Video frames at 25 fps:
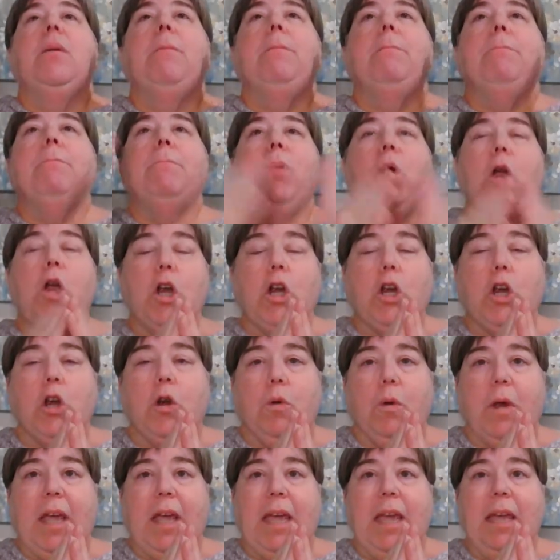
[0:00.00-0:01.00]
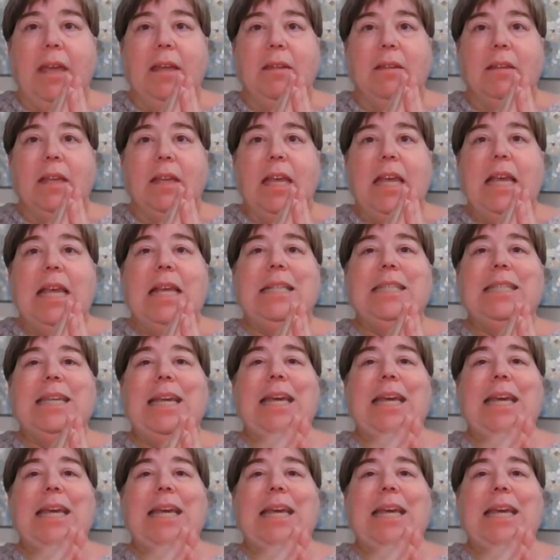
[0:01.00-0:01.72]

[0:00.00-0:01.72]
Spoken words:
Mercury is